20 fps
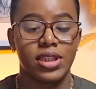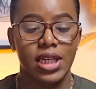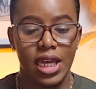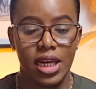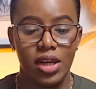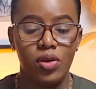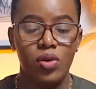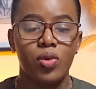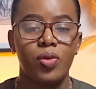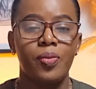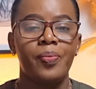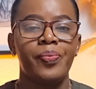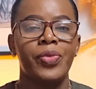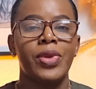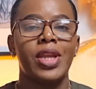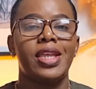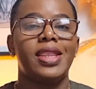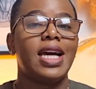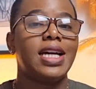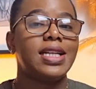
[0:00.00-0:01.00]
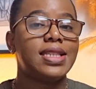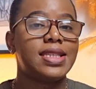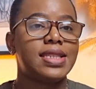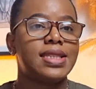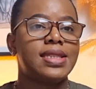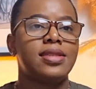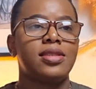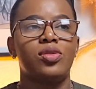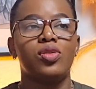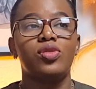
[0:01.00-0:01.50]
Anywho,
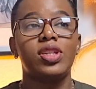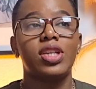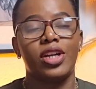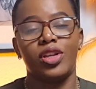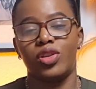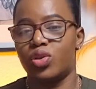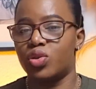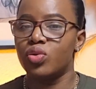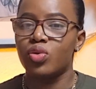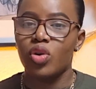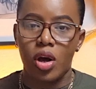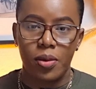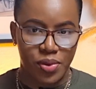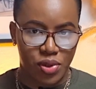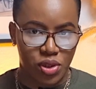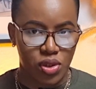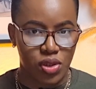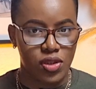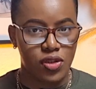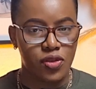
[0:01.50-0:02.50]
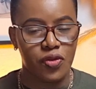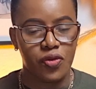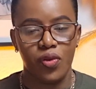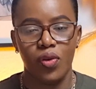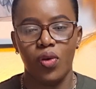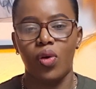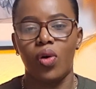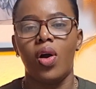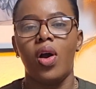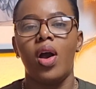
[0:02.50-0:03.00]
those are the two options
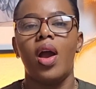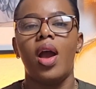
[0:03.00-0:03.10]
for